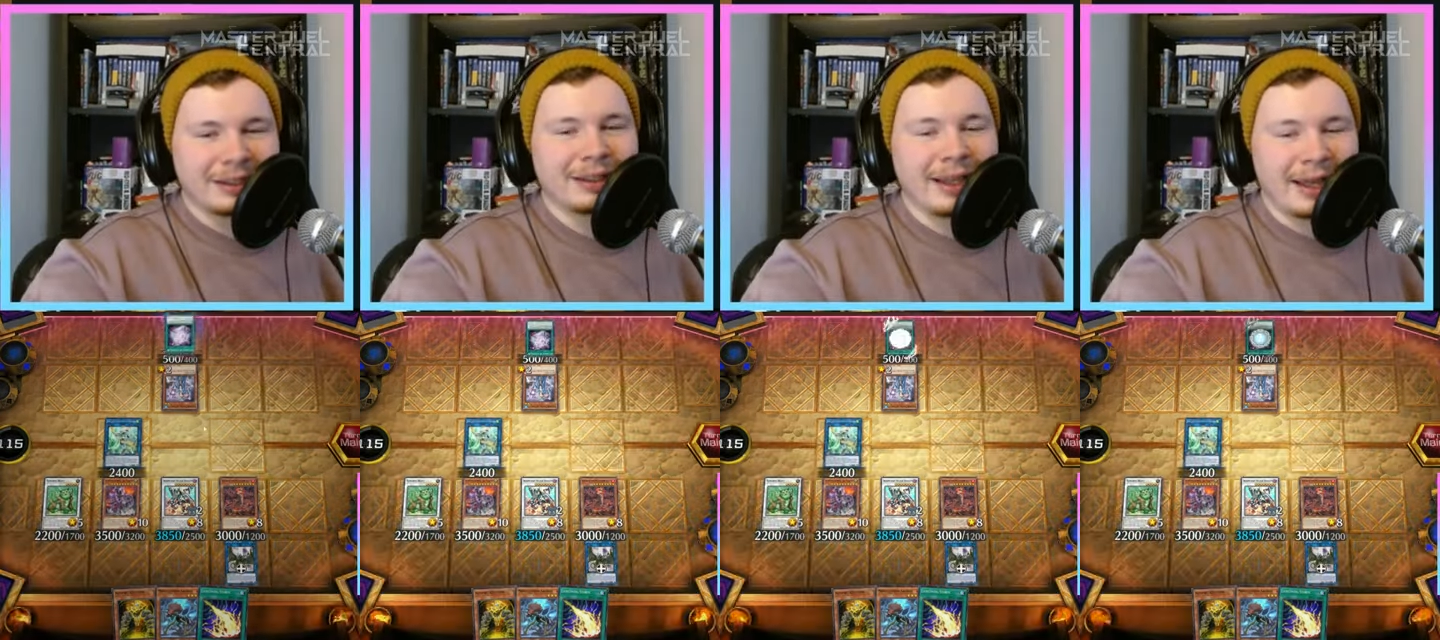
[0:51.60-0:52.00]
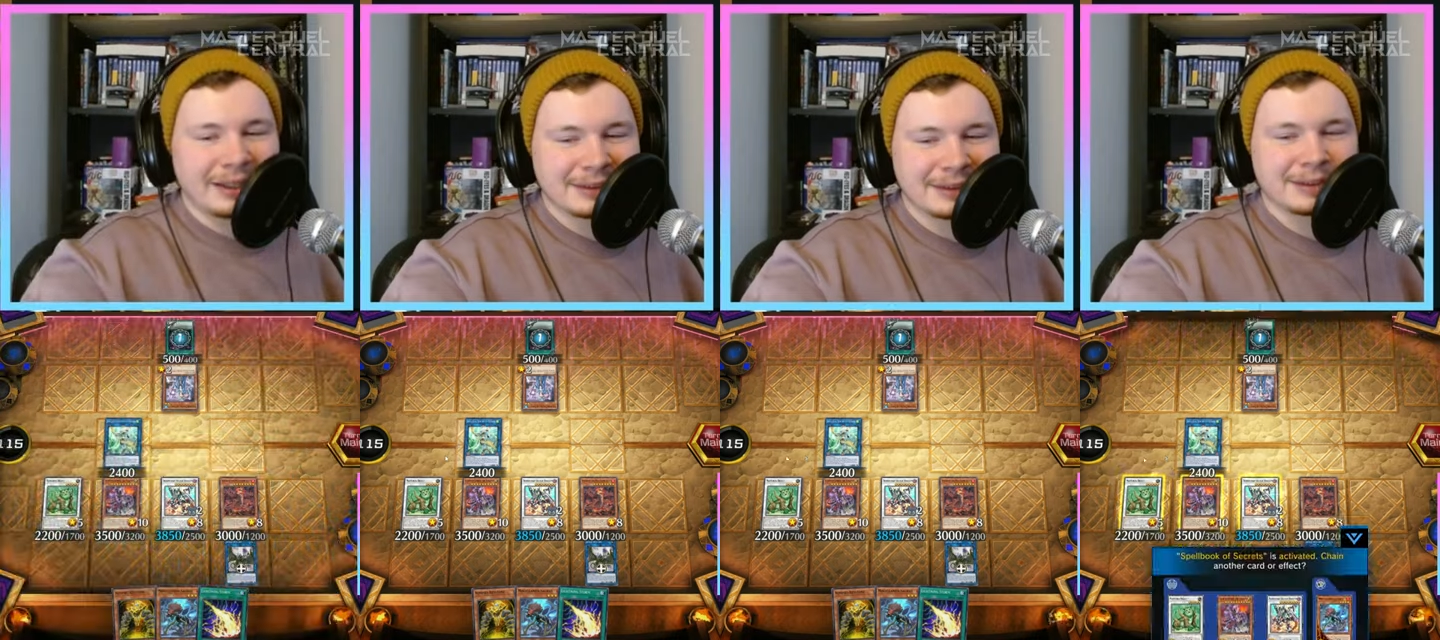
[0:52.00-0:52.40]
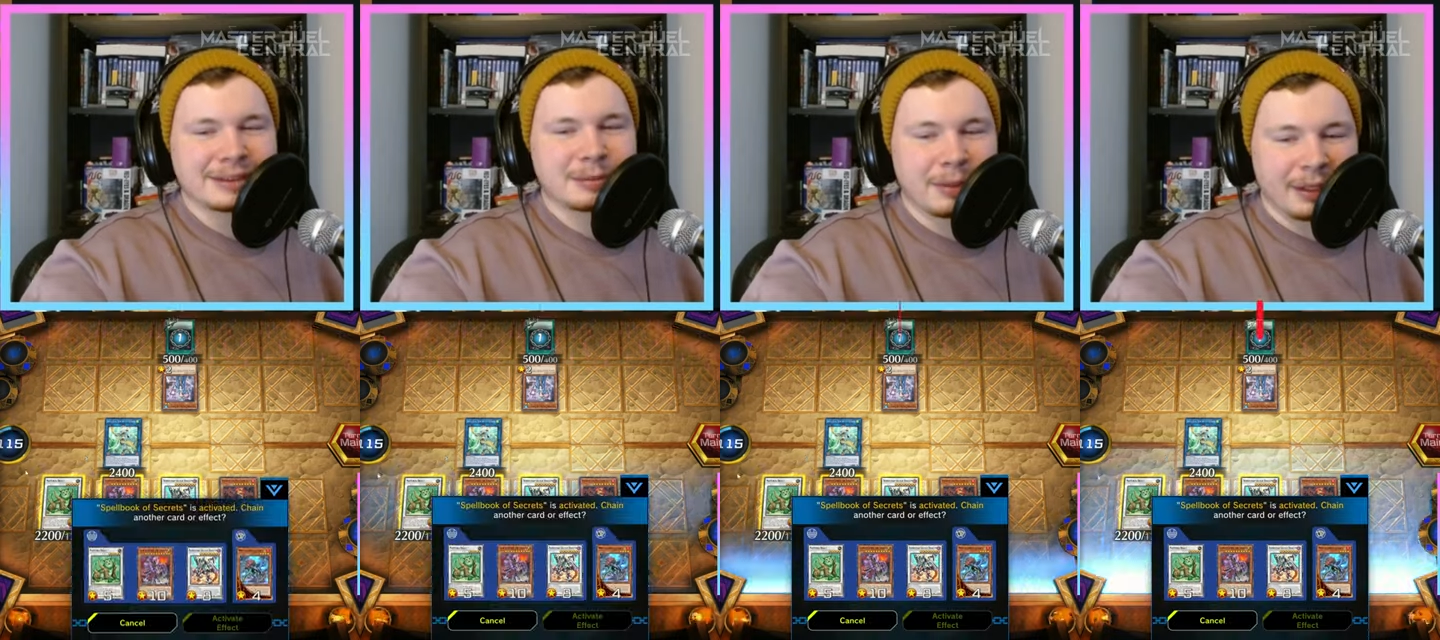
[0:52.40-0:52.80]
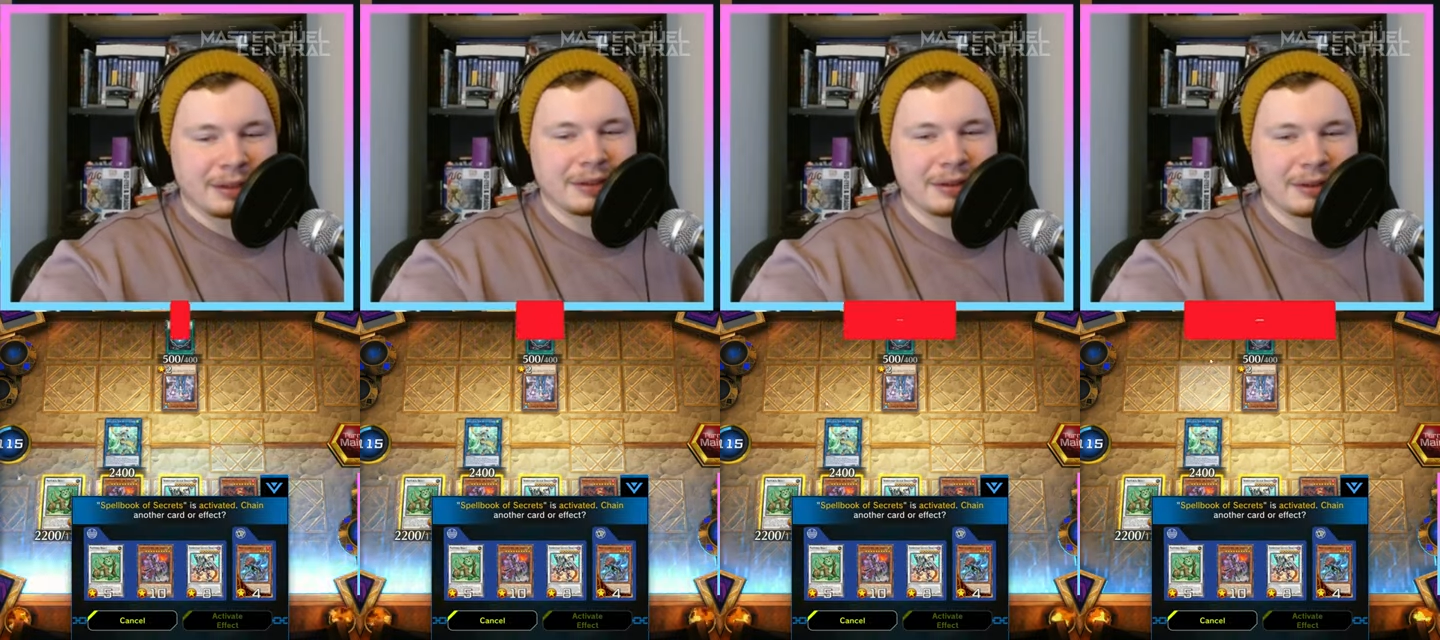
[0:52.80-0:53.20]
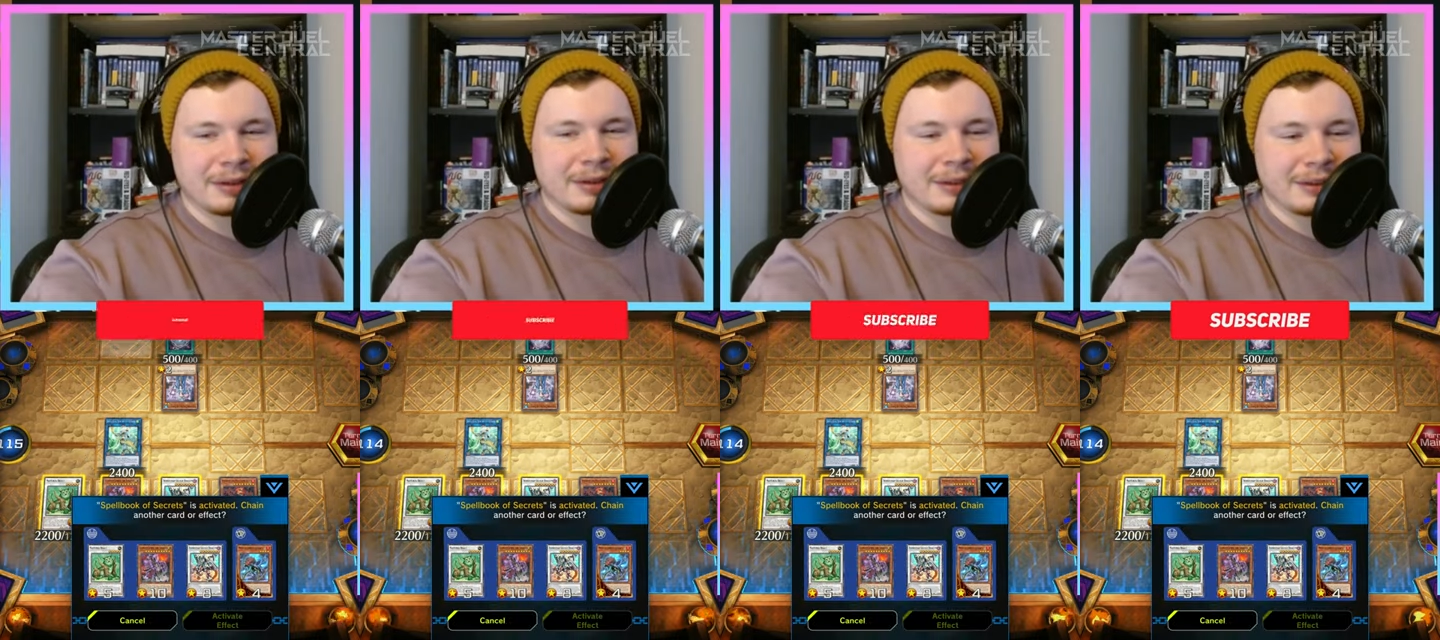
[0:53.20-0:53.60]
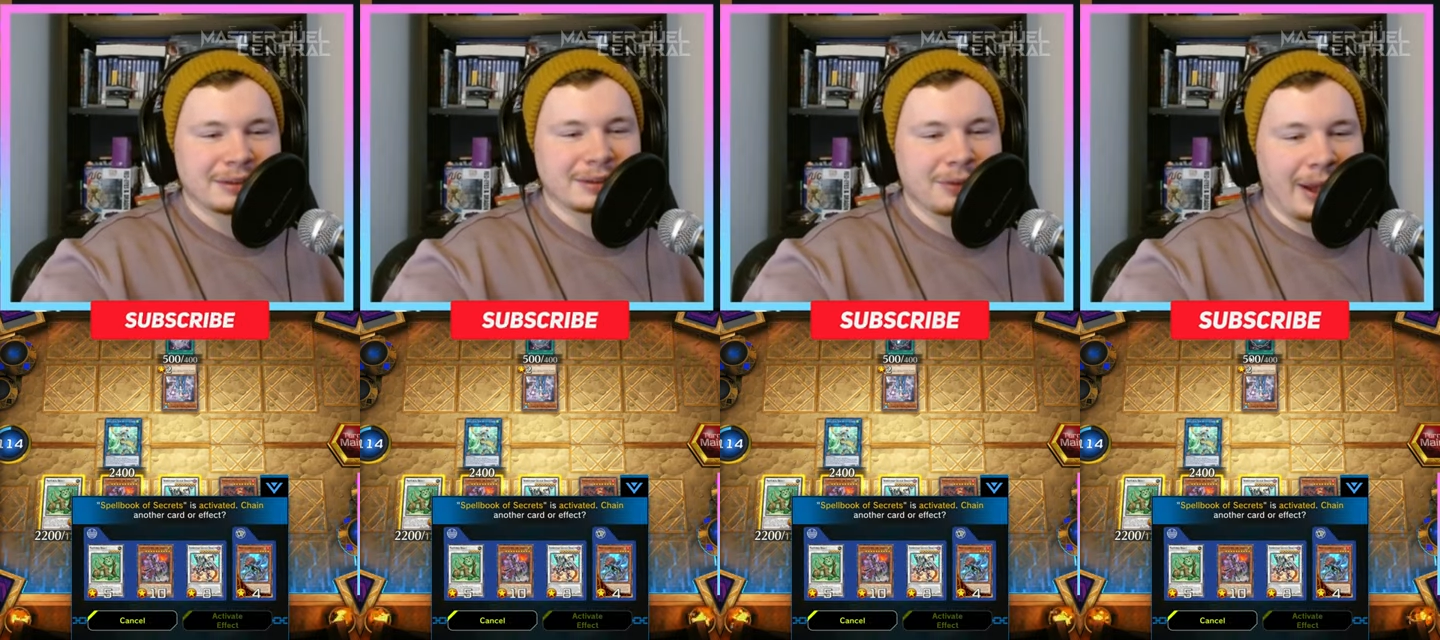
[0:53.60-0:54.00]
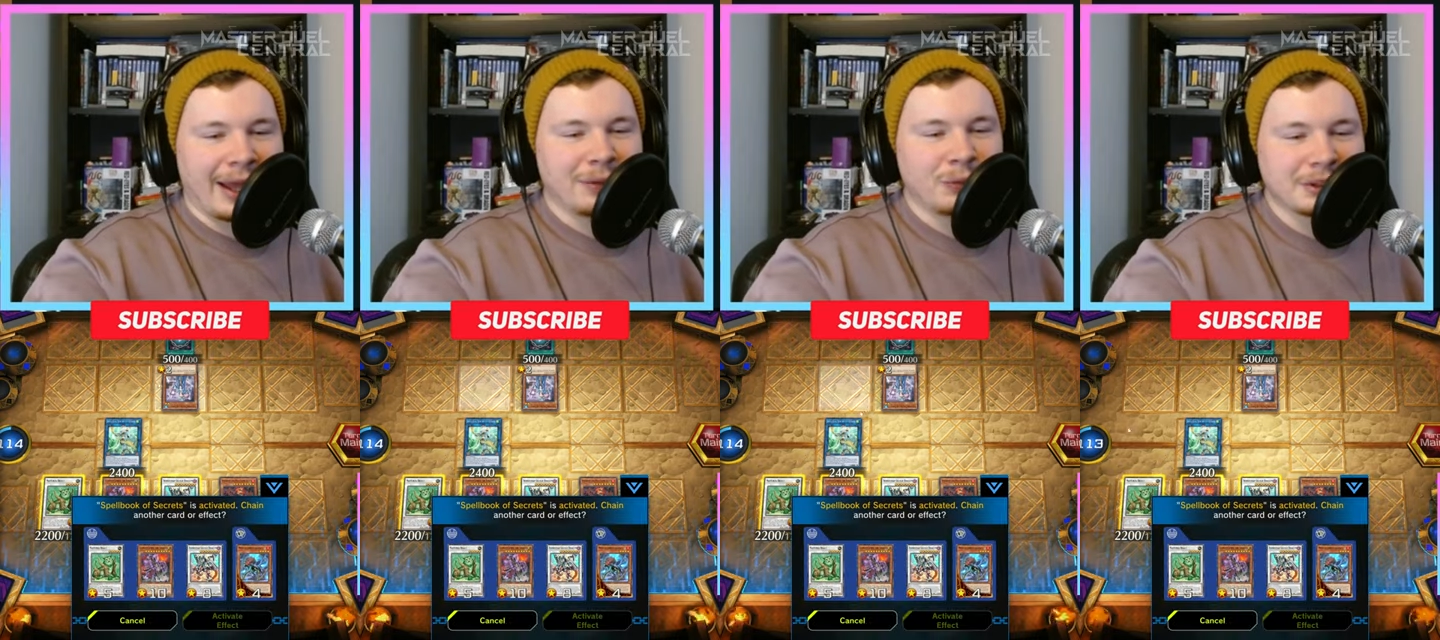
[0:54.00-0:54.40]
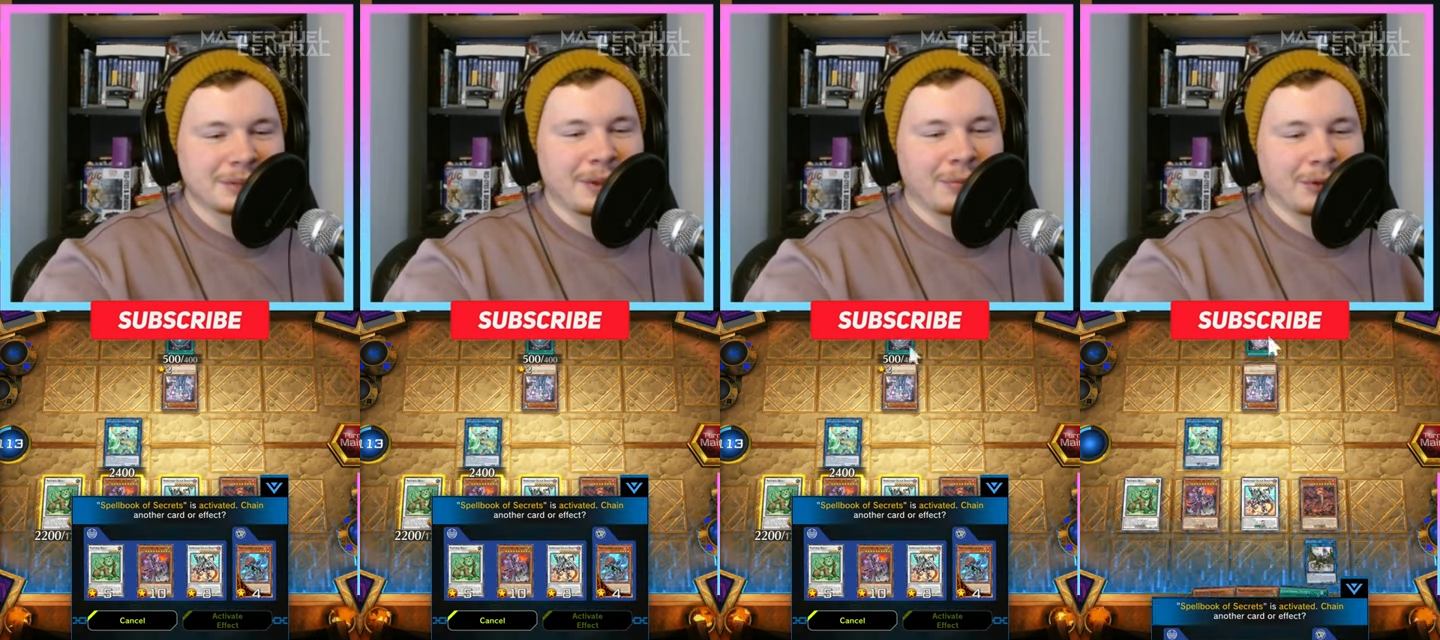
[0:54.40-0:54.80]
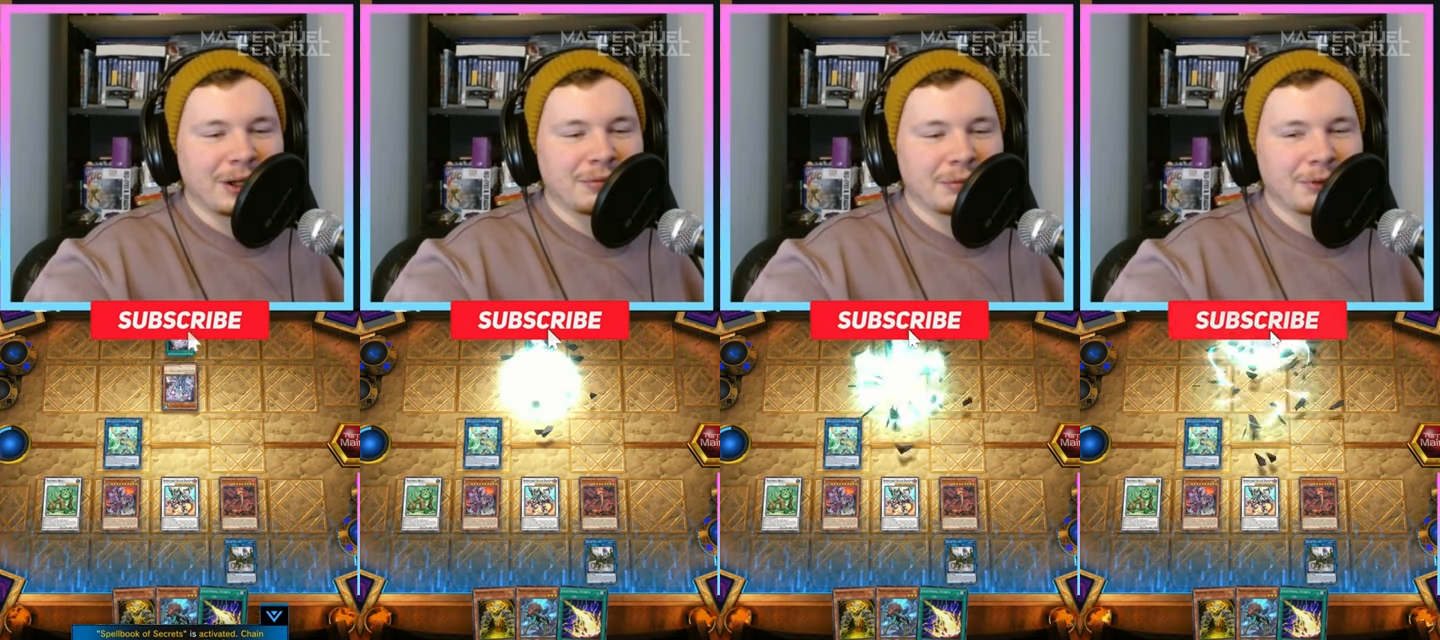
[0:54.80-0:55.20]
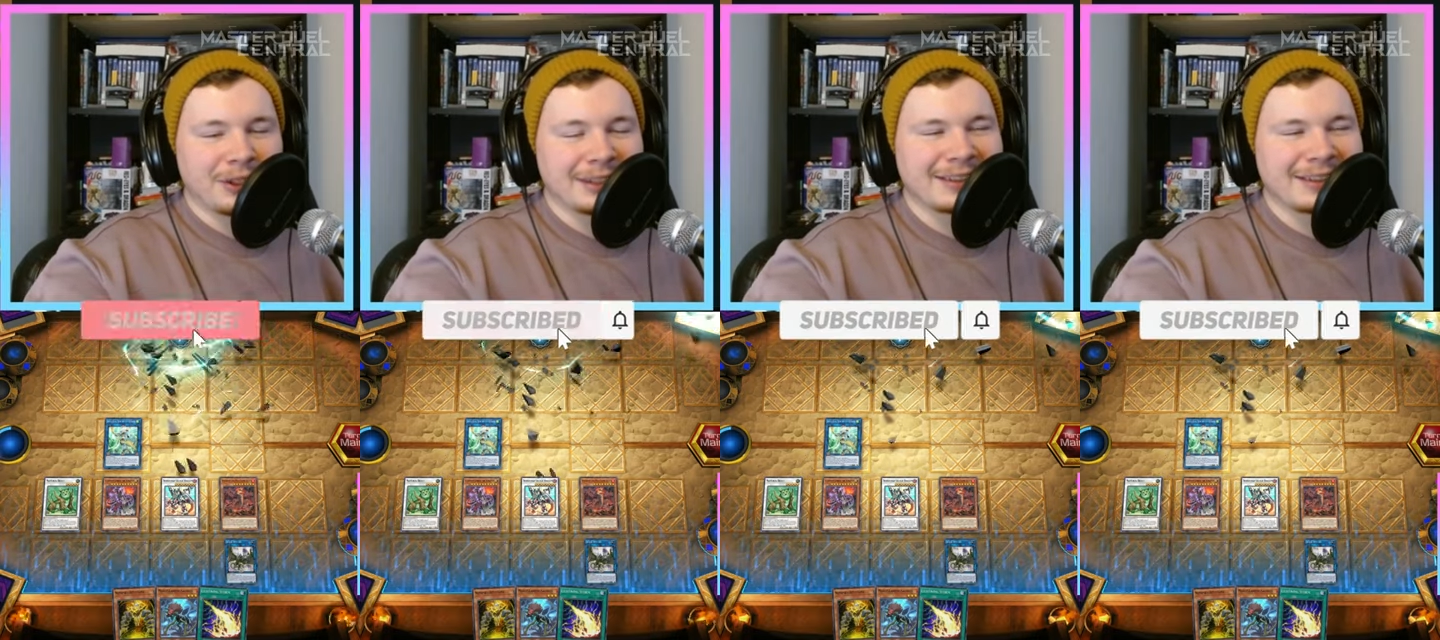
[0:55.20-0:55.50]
last spell. So add one spellbook card from your deck.